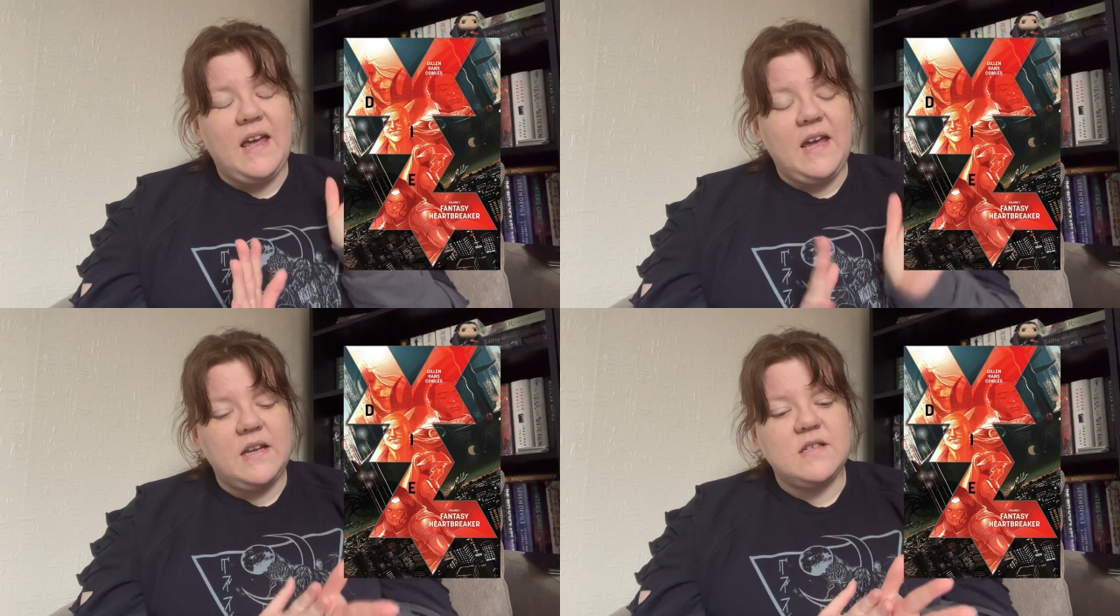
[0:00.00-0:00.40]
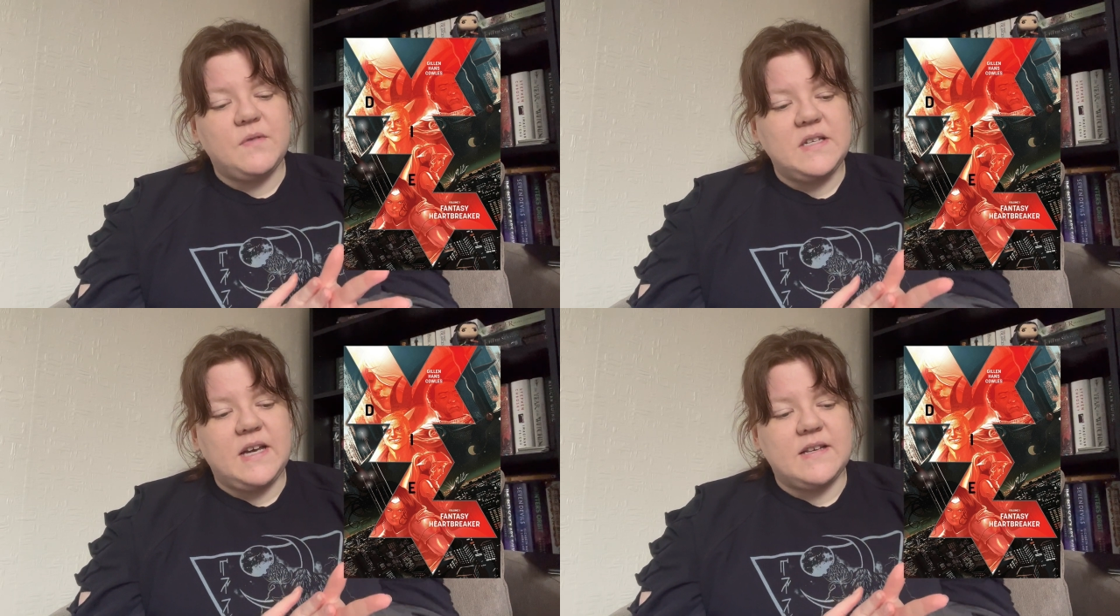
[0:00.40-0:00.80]
It is
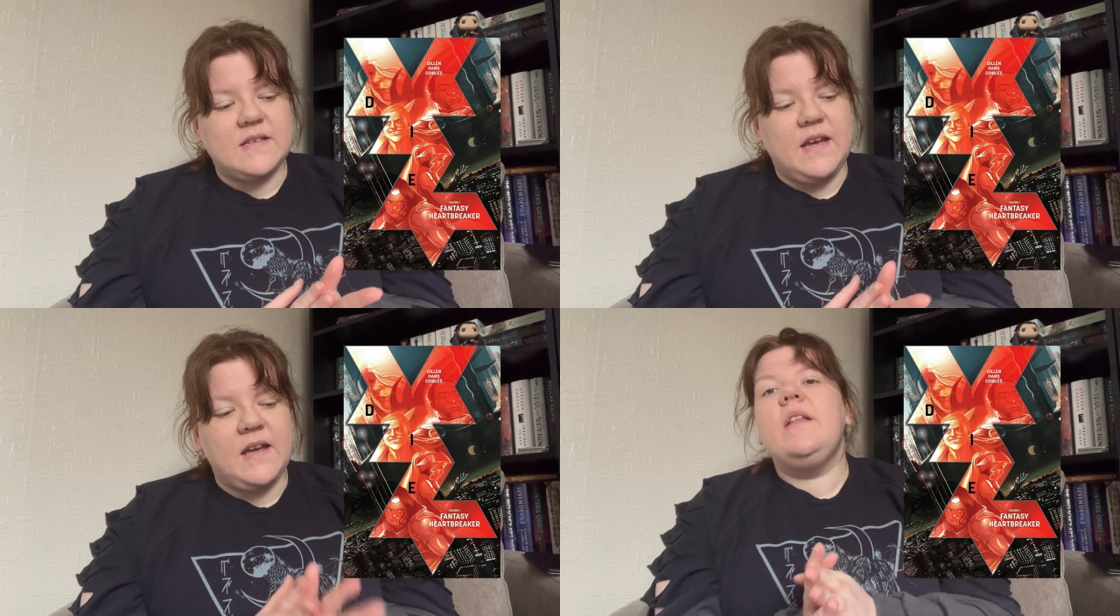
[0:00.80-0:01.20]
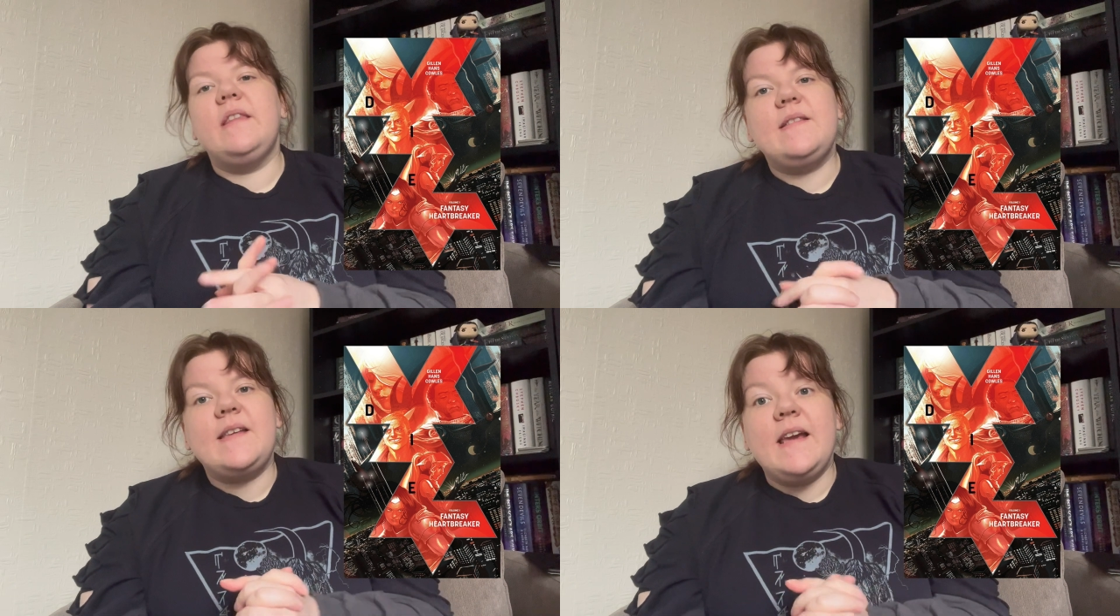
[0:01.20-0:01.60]
fantastic.
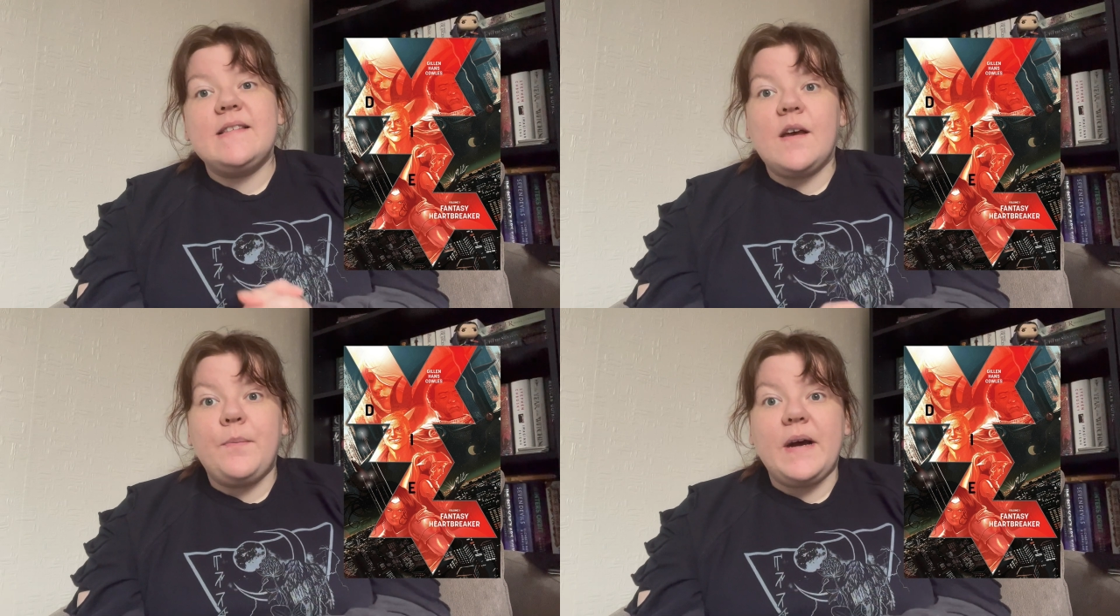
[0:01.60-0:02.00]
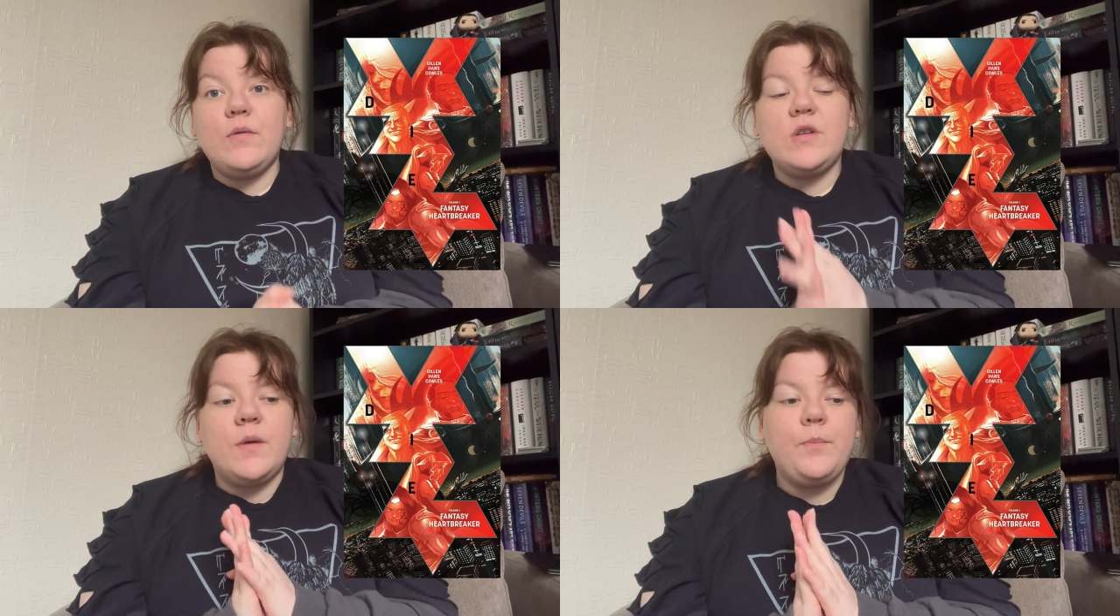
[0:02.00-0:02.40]
This is
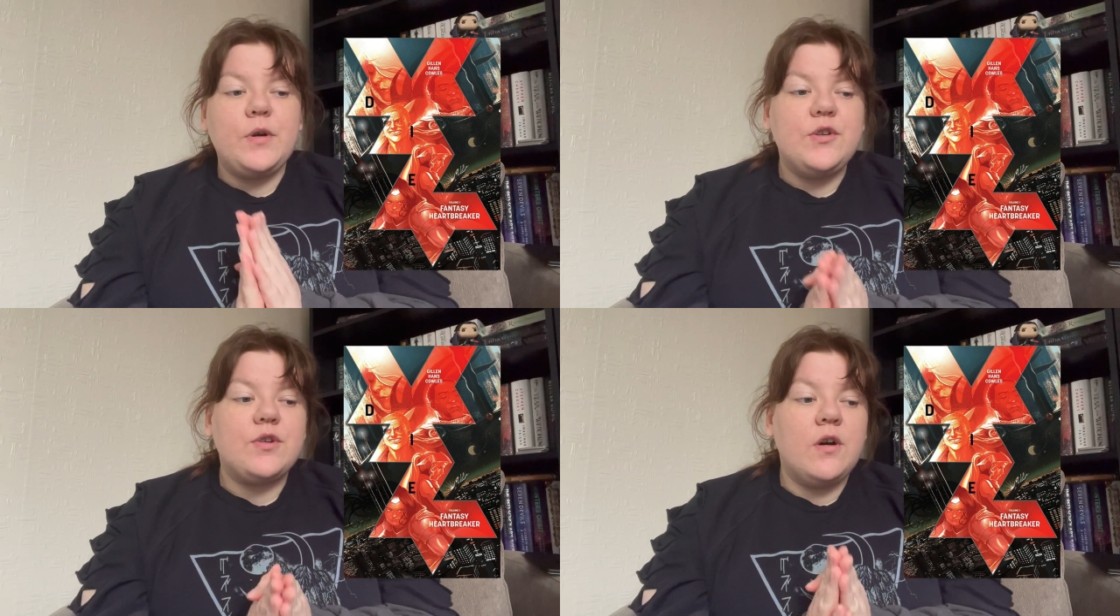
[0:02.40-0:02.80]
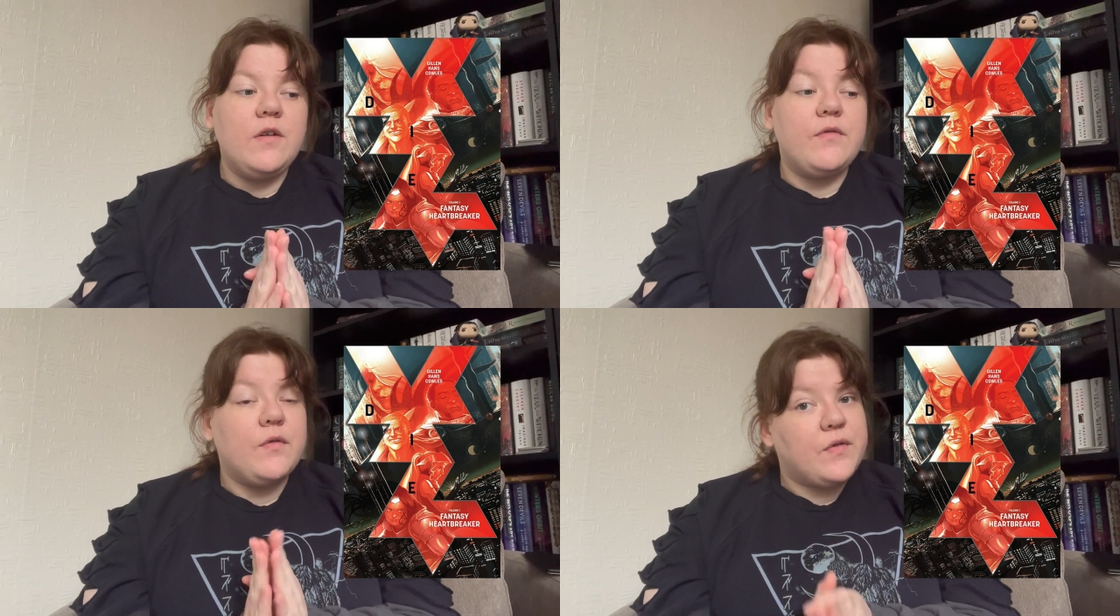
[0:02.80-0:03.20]
about a bunch
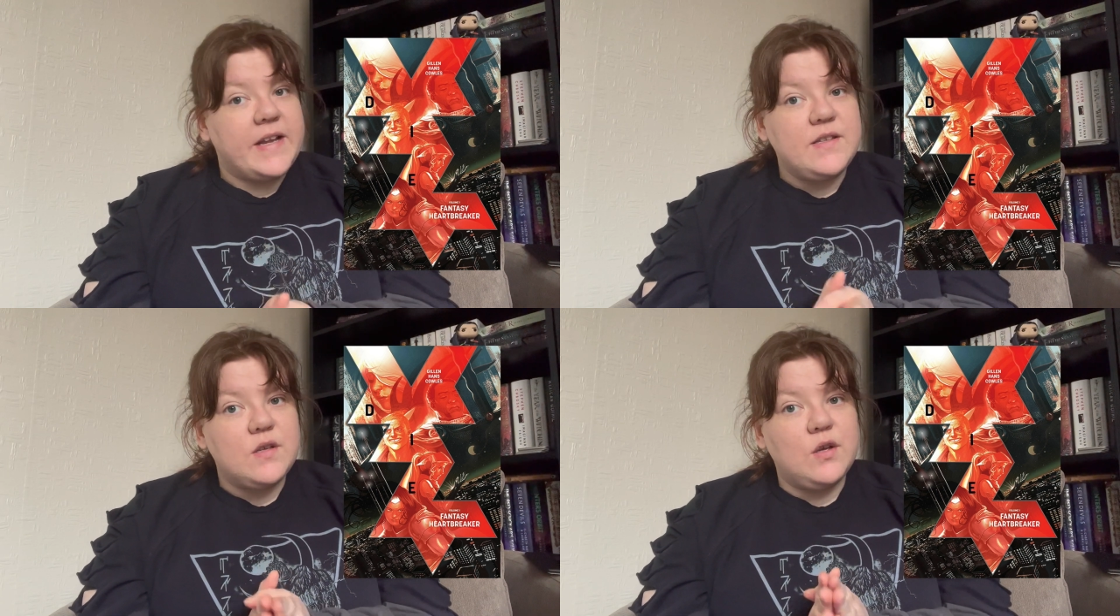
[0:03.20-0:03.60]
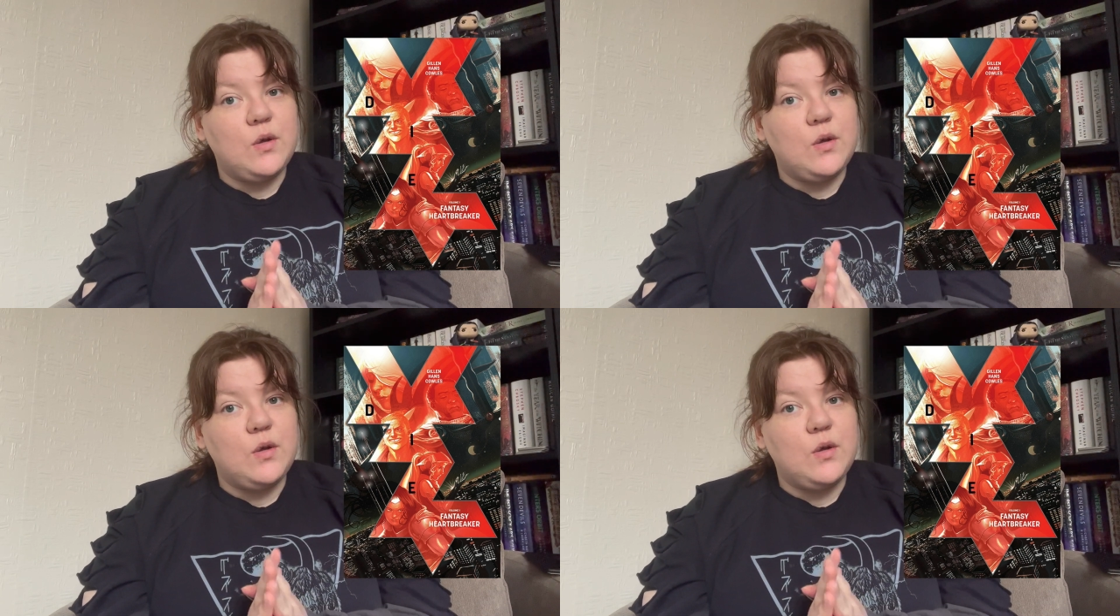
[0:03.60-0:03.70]
of friends